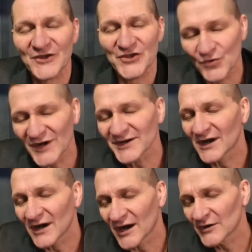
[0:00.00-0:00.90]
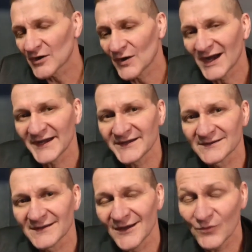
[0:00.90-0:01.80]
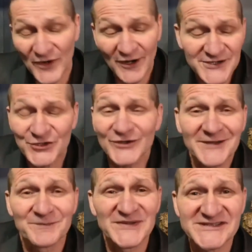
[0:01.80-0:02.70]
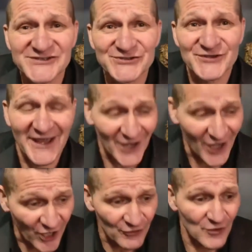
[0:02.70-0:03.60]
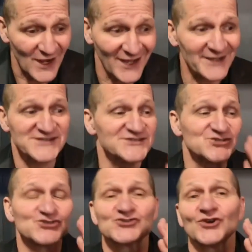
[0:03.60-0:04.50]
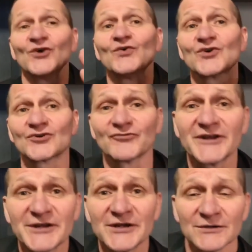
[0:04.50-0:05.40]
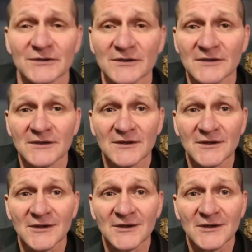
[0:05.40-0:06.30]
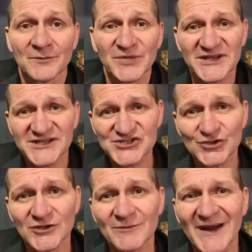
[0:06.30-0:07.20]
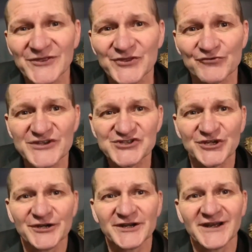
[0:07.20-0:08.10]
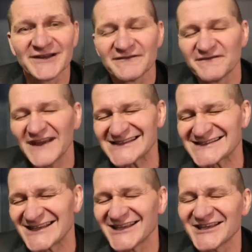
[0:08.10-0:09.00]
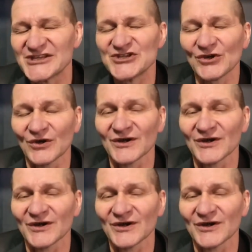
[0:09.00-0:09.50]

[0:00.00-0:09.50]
want ROI? And we are talking business today. ROI is so critical. But let's talk about the return on investing in your health.